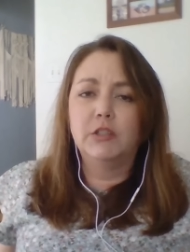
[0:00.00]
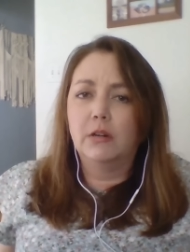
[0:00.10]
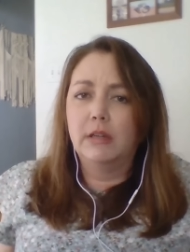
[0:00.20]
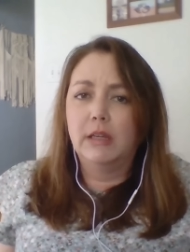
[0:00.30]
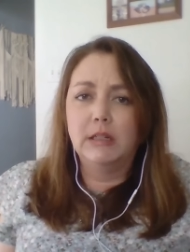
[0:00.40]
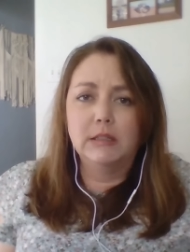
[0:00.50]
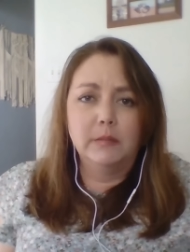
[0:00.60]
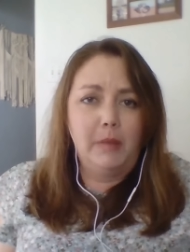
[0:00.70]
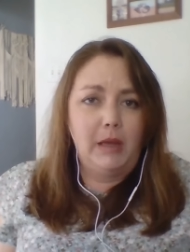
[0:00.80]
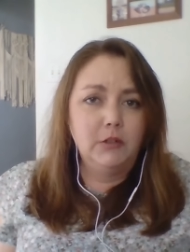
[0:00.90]
I started getting
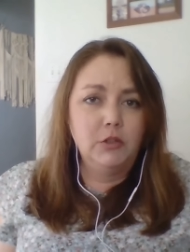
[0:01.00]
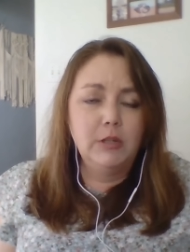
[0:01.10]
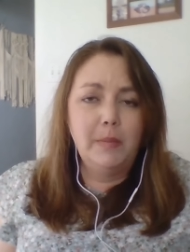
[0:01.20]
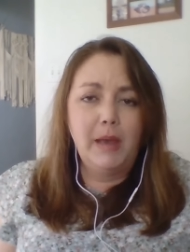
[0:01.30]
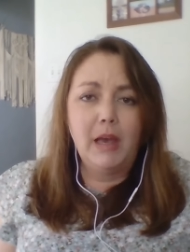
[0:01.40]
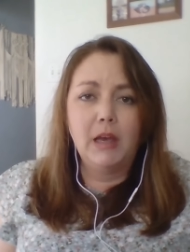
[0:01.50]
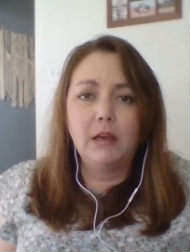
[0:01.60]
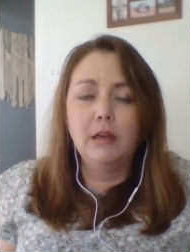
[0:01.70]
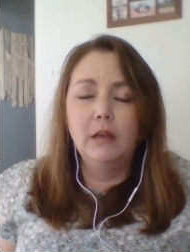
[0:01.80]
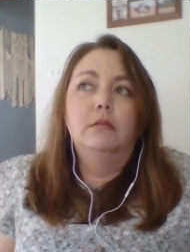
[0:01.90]
some energy
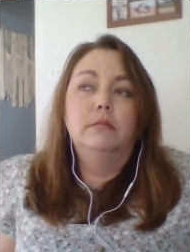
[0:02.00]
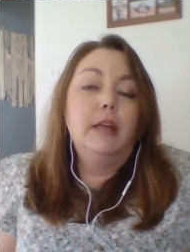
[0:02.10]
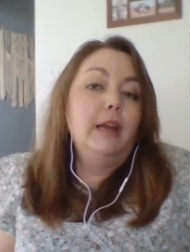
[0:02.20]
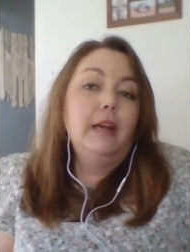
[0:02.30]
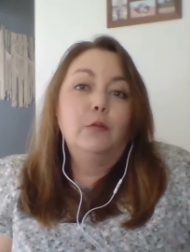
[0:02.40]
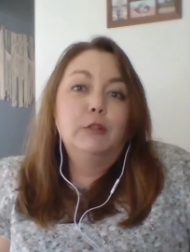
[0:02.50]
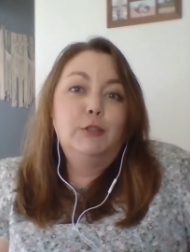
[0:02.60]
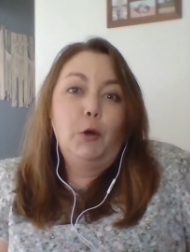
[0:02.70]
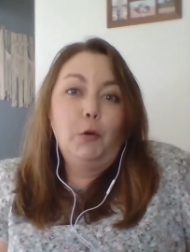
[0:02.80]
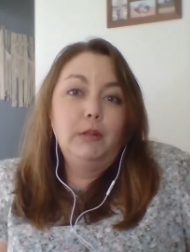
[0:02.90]
back. Then I
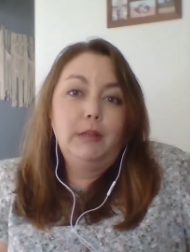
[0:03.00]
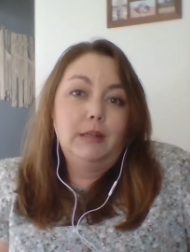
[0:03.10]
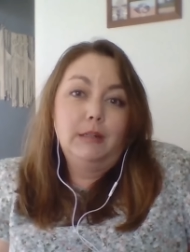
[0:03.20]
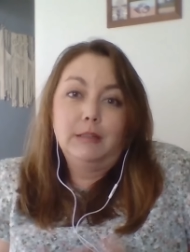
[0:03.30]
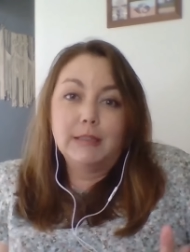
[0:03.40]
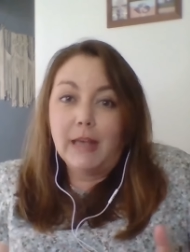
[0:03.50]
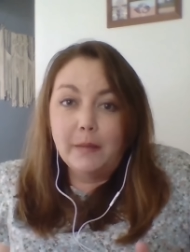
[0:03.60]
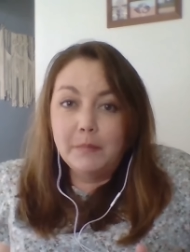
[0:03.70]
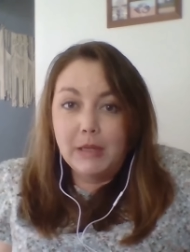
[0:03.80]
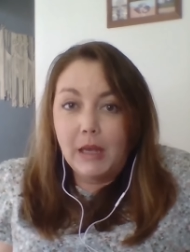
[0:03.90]
was totally an
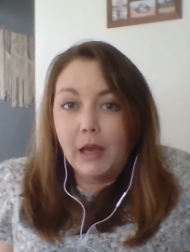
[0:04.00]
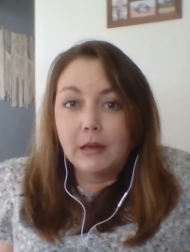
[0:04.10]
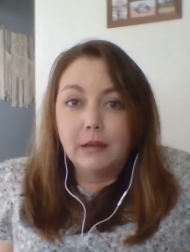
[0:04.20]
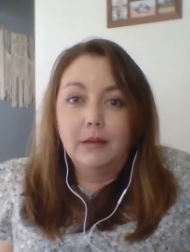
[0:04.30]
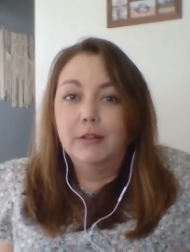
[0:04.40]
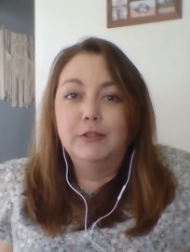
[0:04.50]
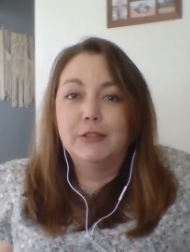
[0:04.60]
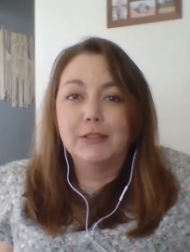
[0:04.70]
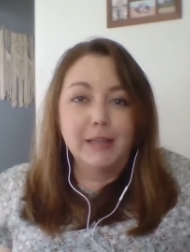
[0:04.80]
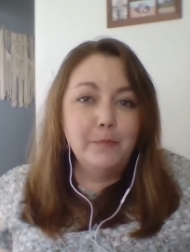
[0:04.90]
insomniac and
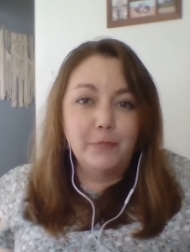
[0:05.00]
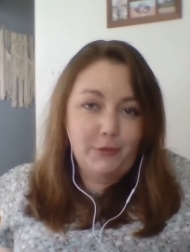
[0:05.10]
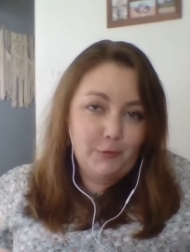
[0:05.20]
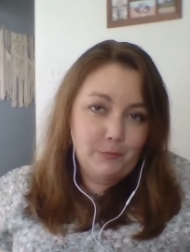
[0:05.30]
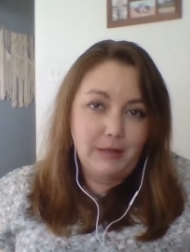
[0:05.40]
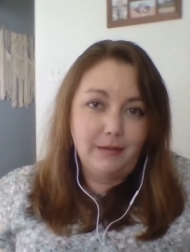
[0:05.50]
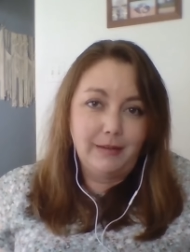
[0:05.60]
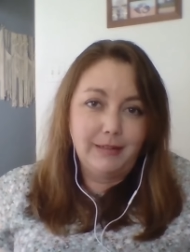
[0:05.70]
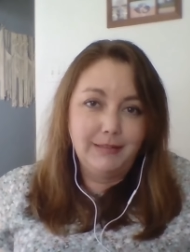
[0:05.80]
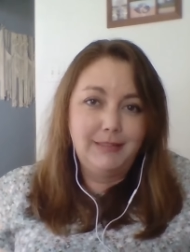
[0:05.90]
couldn't sleep for 3
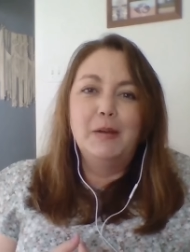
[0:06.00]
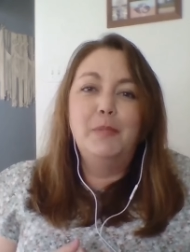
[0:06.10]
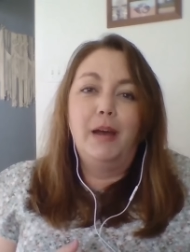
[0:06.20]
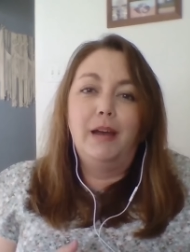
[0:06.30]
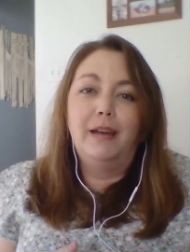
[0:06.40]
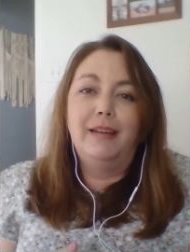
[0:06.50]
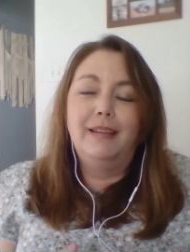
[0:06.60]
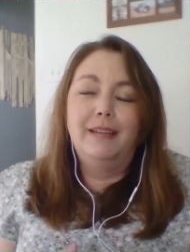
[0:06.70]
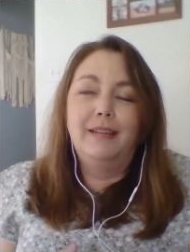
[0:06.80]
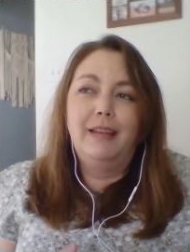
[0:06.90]
nights,
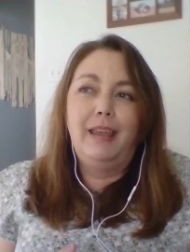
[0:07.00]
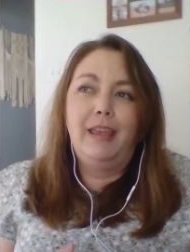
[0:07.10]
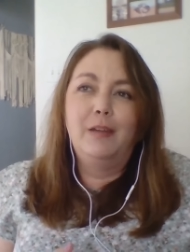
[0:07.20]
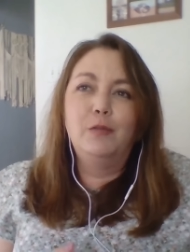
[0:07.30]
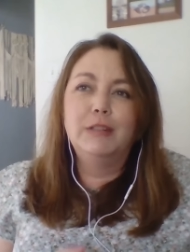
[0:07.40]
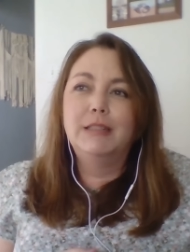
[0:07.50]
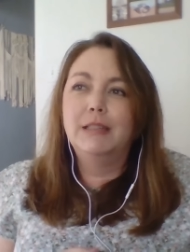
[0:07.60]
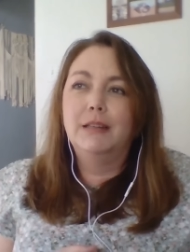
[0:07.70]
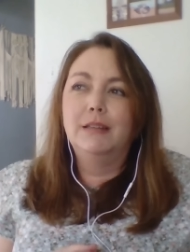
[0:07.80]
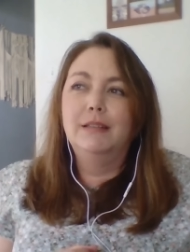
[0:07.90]
but it was
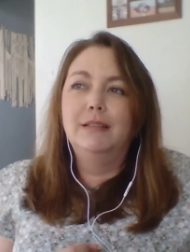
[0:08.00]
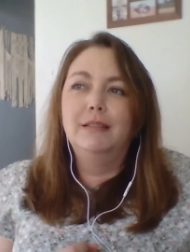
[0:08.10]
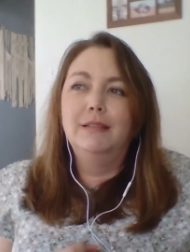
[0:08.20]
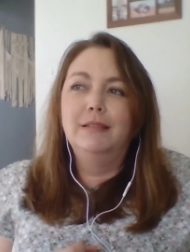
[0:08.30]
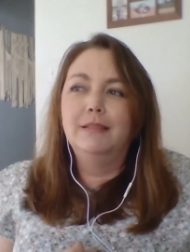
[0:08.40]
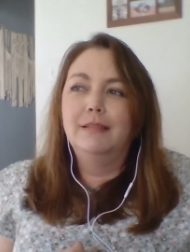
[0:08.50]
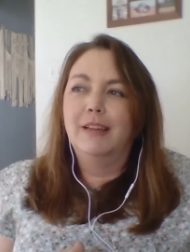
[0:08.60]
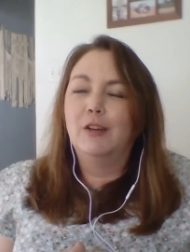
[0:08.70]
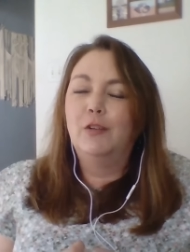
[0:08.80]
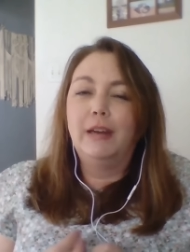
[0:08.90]
still
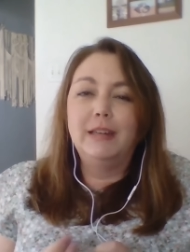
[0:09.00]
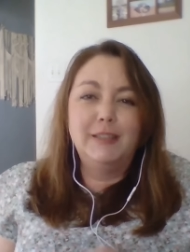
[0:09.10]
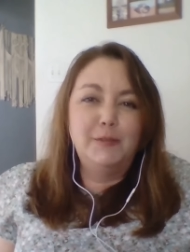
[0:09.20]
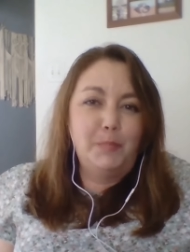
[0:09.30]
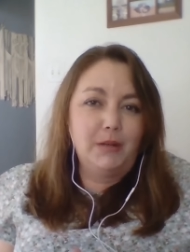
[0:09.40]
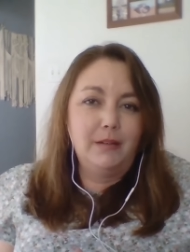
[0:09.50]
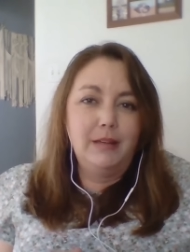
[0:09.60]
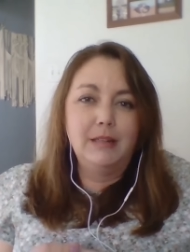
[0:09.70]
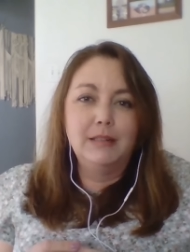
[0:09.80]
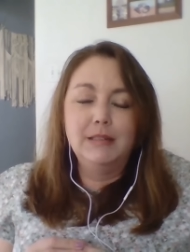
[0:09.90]
a great
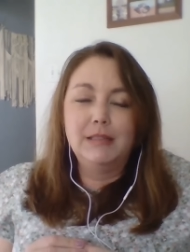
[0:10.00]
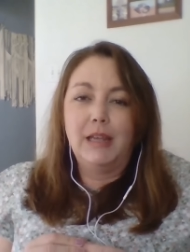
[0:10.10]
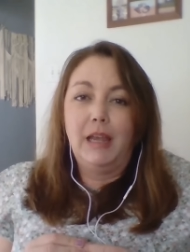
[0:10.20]
experience.